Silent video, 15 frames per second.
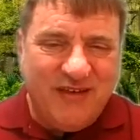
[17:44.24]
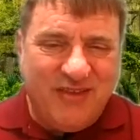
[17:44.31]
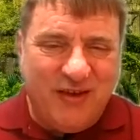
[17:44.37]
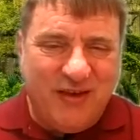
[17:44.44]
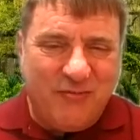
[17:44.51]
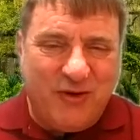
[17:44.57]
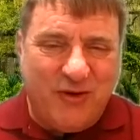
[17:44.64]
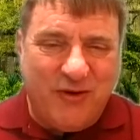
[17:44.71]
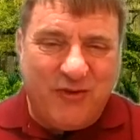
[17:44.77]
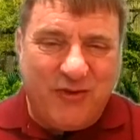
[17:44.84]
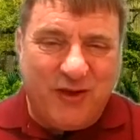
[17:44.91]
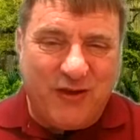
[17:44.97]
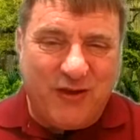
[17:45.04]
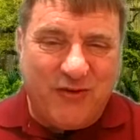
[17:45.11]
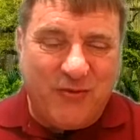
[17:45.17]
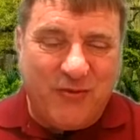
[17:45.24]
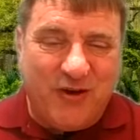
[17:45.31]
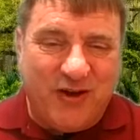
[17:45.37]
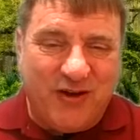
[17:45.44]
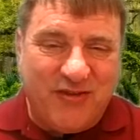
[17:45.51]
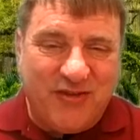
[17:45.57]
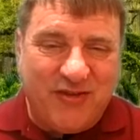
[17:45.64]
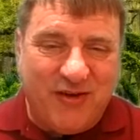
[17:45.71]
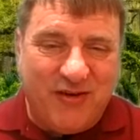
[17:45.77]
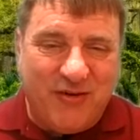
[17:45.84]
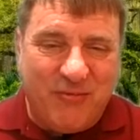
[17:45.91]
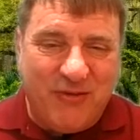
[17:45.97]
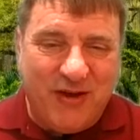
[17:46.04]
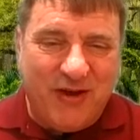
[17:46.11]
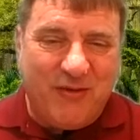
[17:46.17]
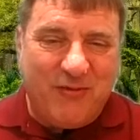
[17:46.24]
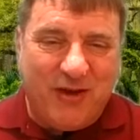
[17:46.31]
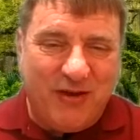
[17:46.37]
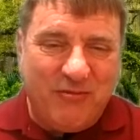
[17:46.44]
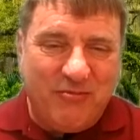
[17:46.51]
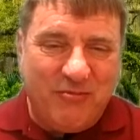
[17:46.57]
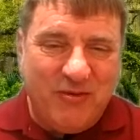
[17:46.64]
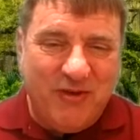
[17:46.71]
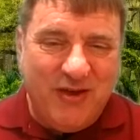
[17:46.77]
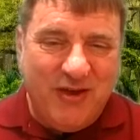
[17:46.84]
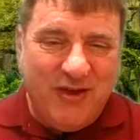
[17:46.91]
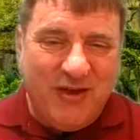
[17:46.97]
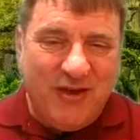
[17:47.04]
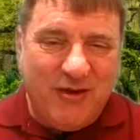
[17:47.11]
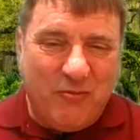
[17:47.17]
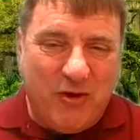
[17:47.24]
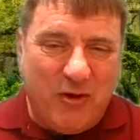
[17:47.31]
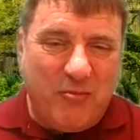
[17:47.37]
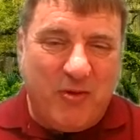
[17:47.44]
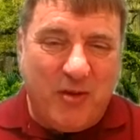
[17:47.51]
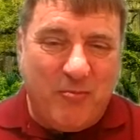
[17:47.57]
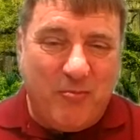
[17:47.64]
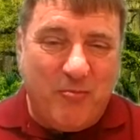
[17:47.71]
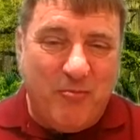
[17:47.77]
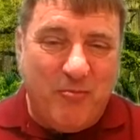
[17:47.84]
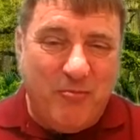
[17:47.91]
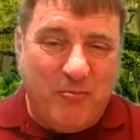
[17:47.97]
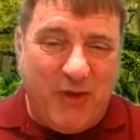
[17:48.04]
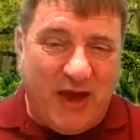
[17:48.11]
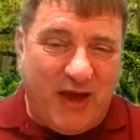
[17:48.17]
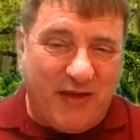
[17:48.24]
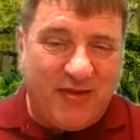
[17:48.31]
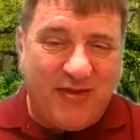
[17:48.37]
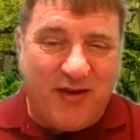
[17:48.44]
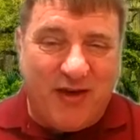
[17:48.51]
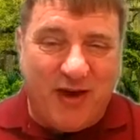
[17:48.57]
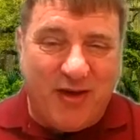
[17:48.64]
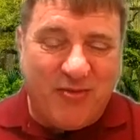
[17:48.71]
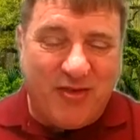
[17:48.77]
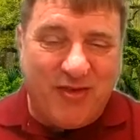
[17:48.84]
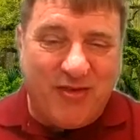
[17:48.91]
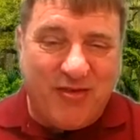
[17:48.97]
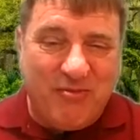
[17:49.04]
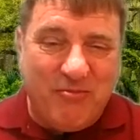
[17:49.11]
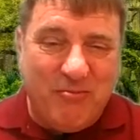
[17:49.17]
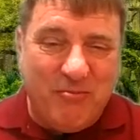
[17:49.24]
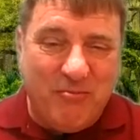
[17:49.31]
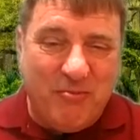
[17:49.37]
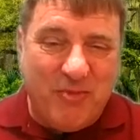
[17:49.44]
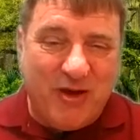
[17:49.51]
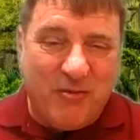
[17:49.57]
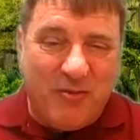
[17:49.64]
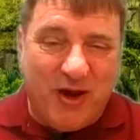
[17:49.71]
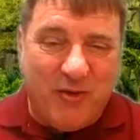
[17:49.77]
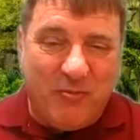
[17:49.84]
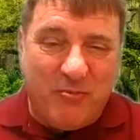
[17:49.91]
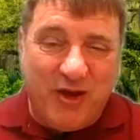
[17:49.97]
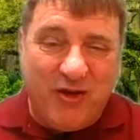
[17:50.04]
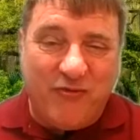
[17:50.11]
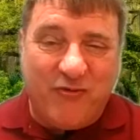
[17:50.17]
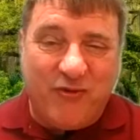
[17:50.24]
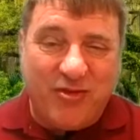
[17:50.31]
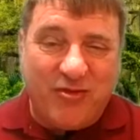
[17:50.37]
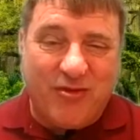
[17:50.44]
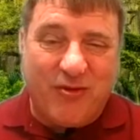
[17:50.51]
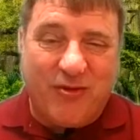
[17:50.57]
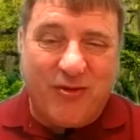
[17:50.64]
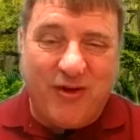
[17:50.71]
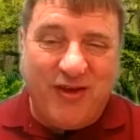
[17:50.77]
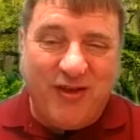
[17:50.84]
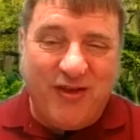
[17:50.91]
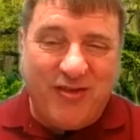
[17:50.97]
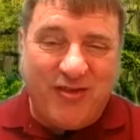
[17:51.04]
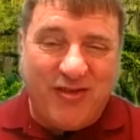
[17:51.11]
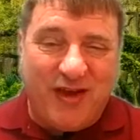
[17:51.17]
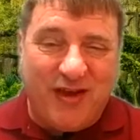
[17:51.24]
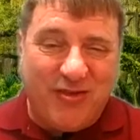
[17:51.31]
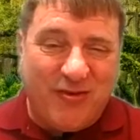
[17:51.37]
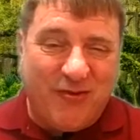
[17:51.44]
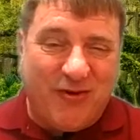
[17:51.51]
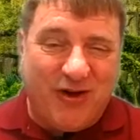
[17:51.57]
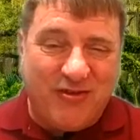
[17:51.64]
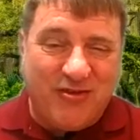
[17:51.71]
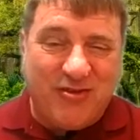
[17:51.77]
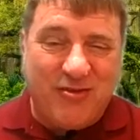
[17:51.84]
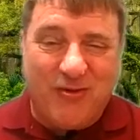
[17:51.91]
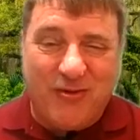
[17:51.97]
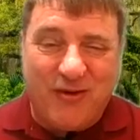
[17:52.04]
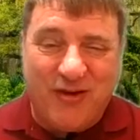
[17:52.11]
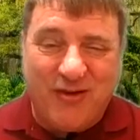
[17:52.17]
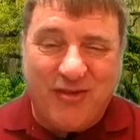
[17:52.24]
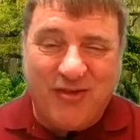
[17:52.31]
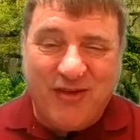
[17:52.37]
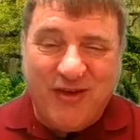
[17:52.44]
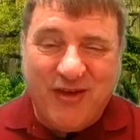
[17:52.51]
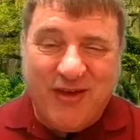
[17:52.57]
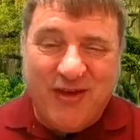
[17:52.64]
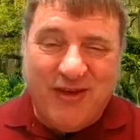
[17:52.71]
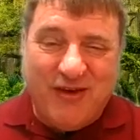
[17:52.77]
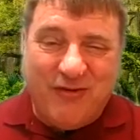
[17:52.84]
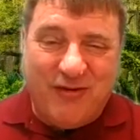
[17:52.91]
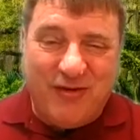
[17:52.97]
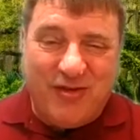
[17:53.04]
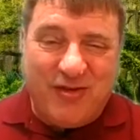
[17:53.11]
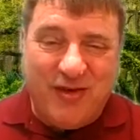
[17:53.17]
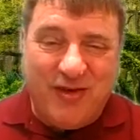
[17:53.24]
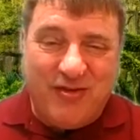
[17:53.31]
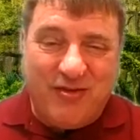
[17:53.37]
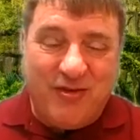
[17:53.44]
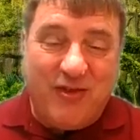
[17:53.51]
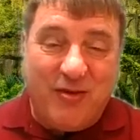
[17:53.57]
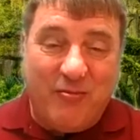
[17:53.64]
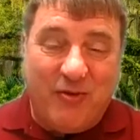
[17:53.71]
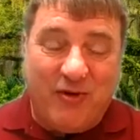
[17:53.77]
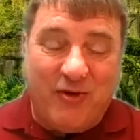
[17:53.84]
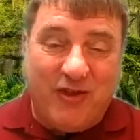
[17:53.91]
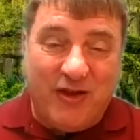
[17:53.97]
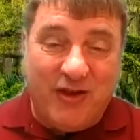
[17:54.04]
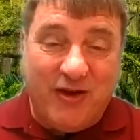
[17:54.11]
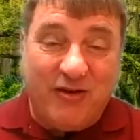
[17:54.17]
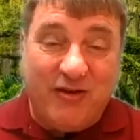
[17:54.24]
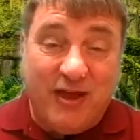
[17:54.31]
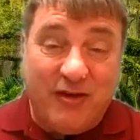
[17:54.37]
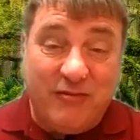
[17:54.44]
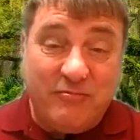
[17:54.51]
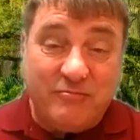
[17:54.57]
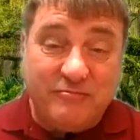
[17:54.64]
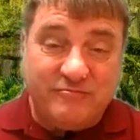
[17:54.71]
Didn't really think of it much. So anyway, one of my pastimes has been about Bigfoot stories, Sasquatch stories, listening to them on the internet.